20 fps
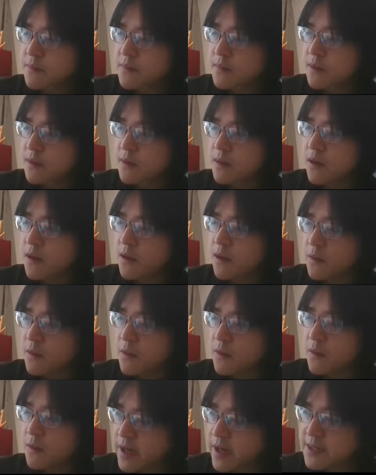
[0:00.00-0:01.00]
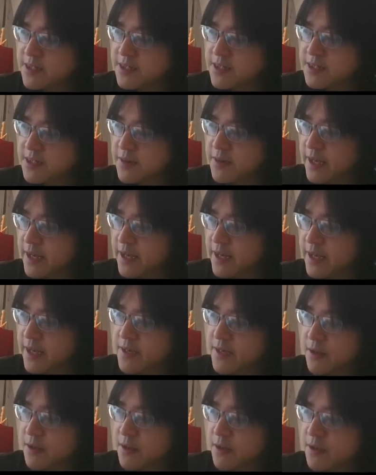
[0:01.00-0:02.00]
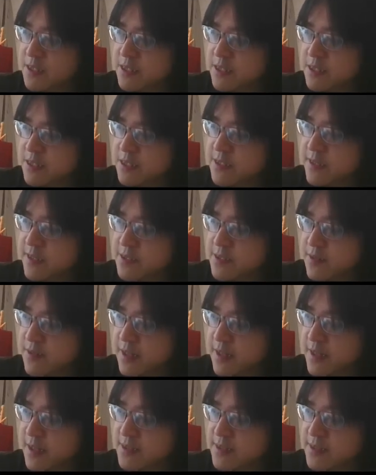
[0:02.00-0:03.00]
or should I just write everything out more explicitly? So let's,